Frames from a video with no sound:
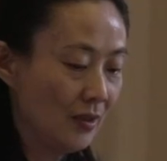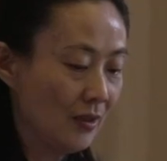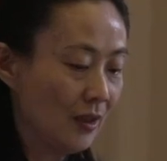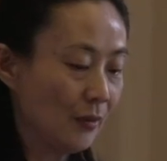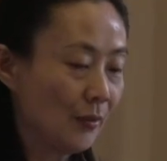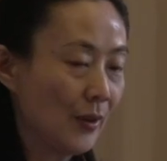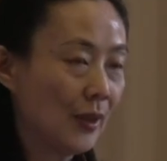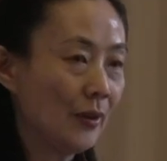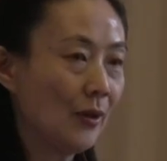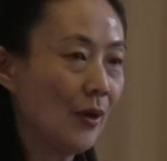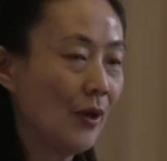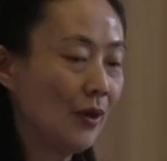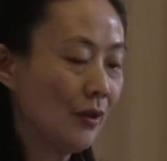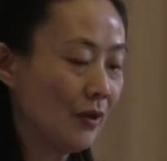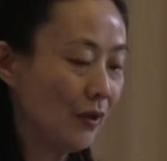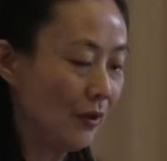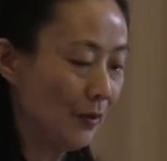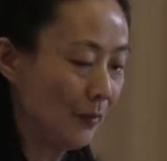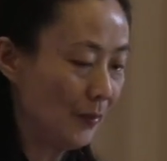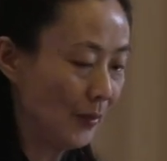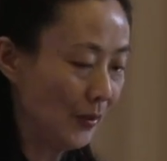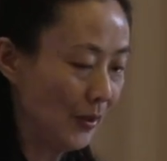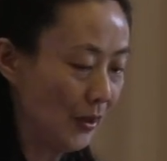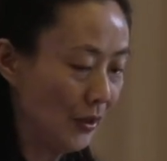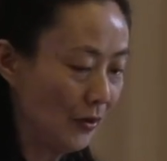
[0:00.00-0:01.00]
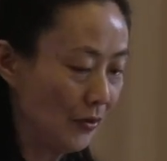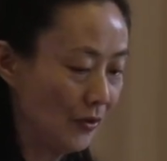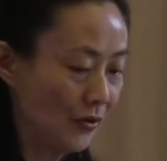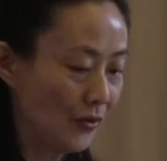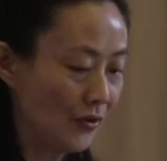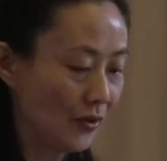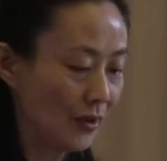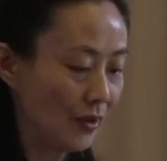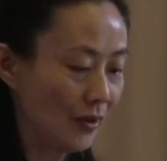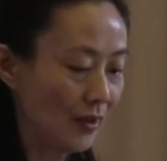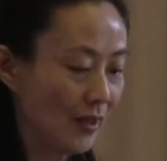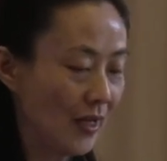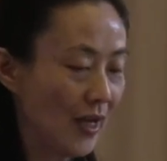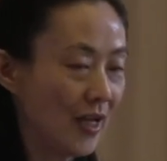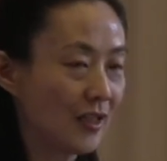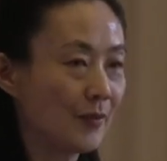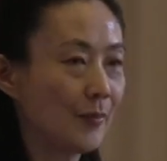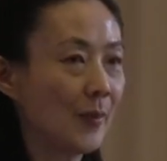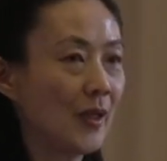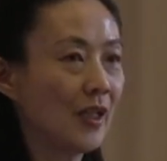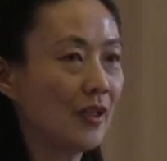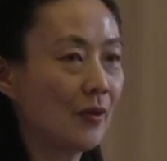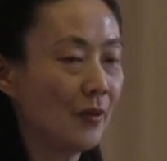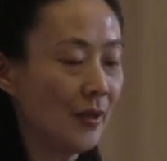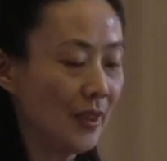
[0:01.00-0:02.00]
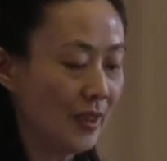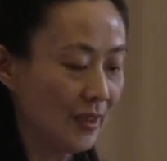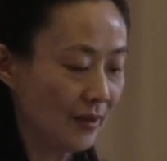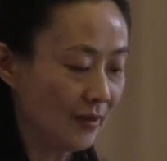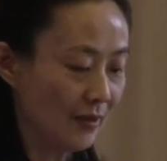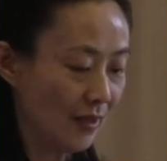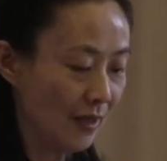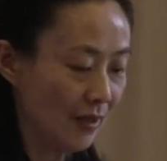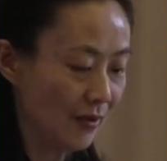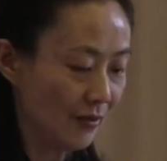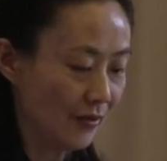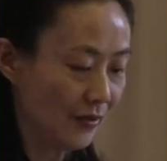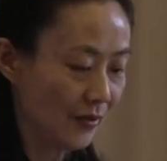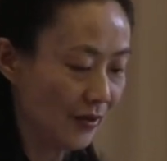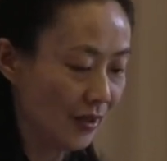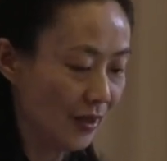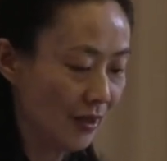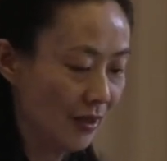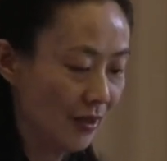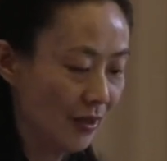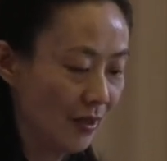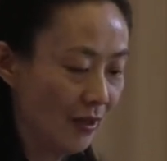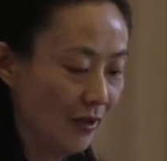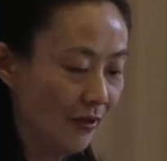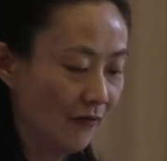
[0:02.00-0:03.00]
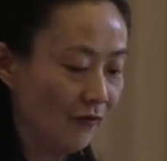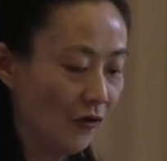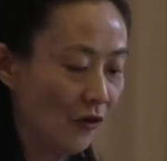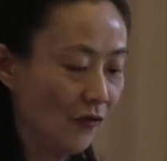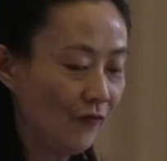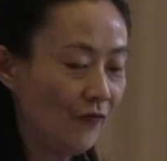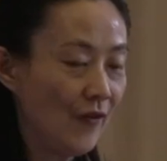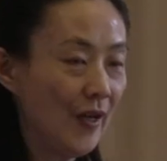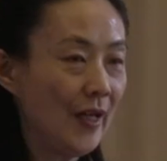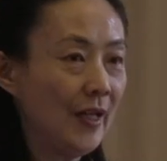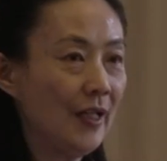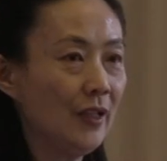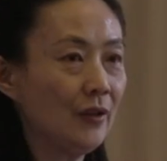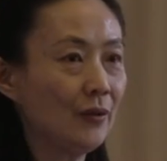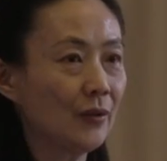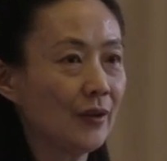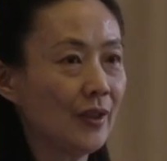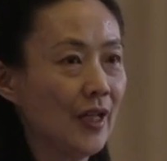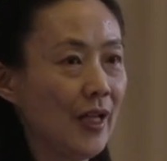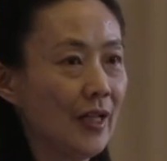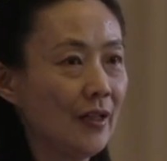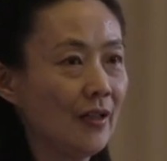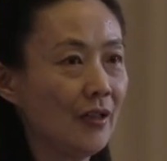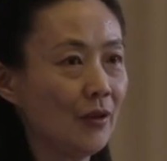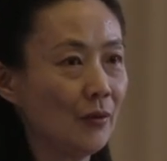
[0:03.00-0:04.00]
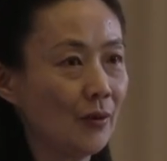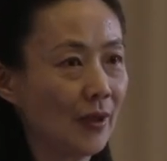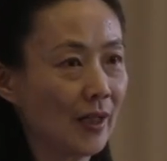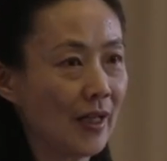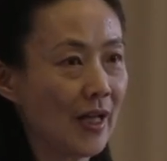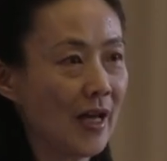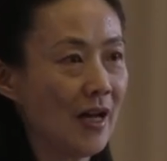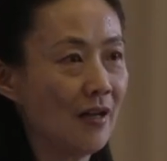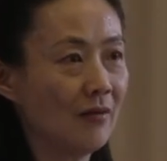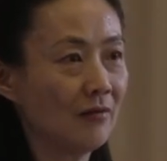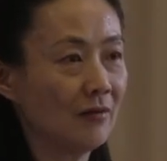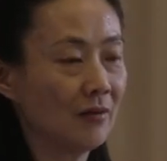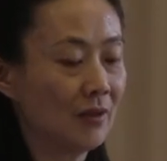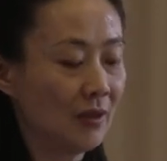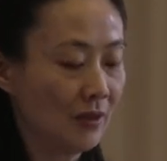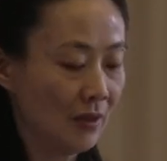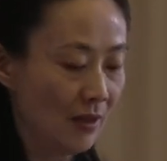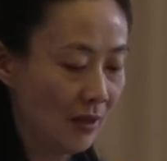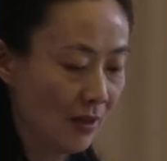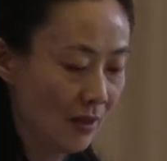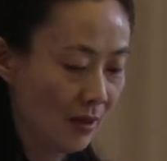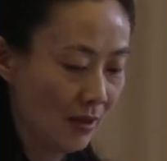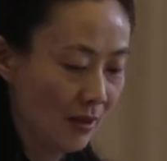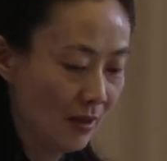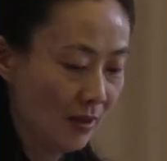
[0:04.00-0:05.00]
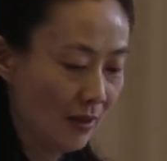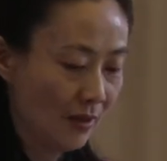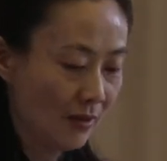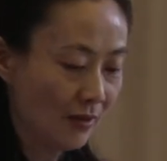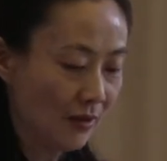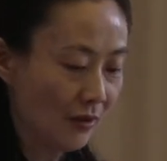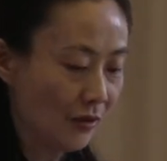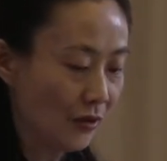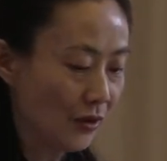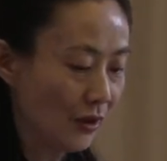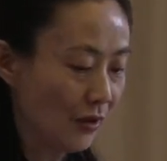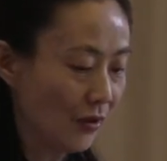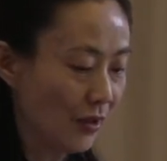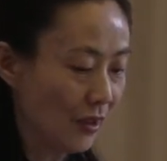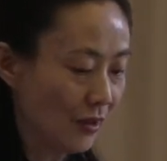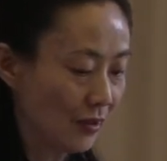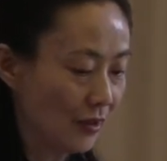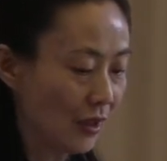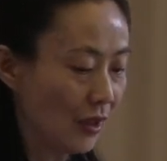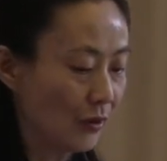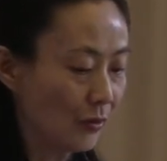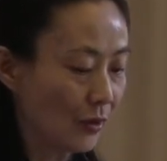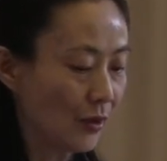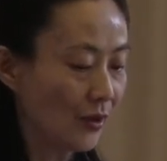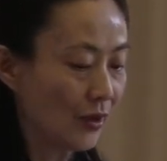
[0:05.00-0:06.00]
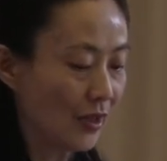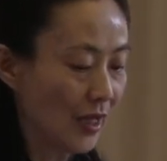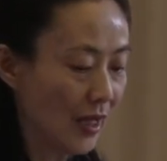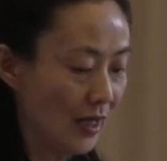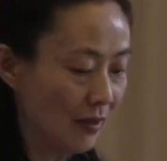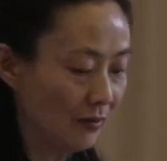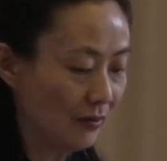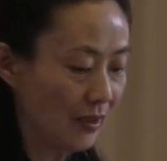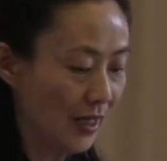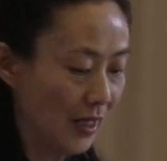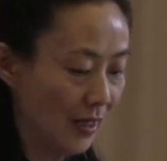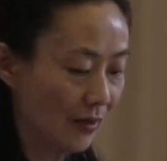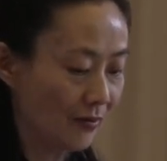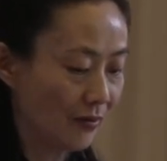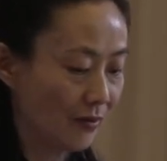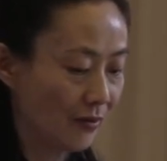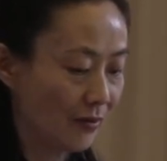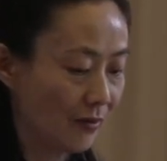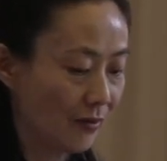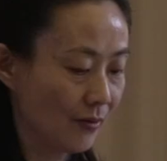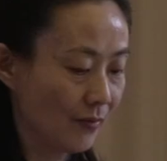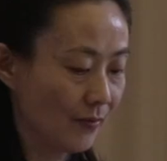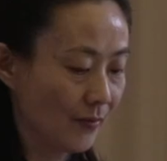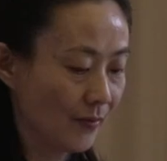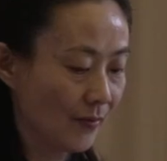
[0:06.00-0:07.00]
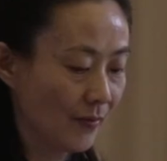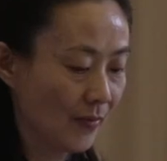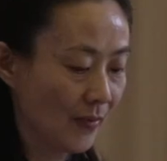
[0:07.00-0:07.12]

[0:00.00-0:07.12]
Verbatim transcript: the rhetorical approach has been criticized for failing to take into account socio-historical contexts.